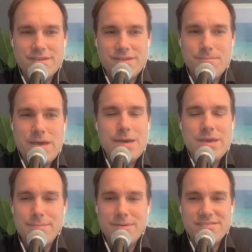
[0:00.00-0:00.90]
And
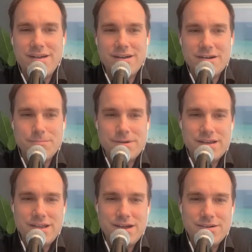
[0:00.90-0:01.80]
maybe I'm a sucker, but
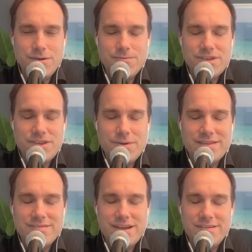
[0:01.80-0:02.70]
I'll go for
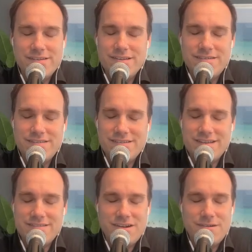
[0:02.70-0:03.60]
UNC just
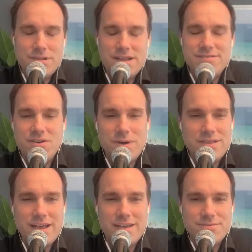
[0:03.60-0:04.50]
because I saw them play so
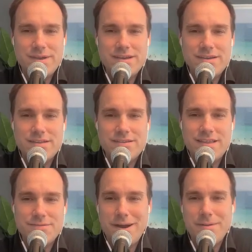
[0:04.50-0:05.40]
well last week, and
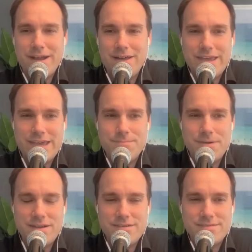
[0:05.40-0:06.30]
that's probably how they get
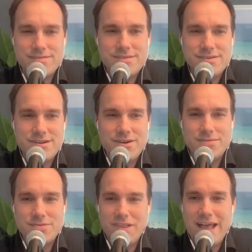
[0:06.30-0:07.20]
me is,
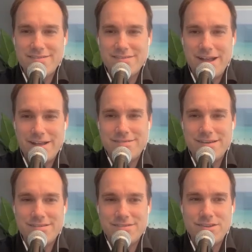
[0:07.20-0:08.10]
the last thing I
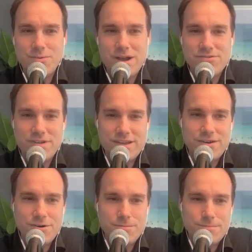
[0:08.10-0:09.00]
see is the direction I
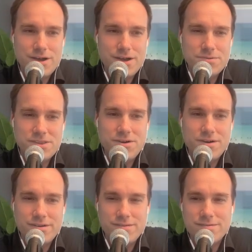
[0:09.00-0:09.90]
go. But I'll go with the
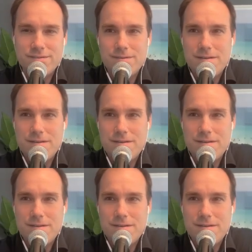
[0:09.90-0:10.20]
Tar Heels.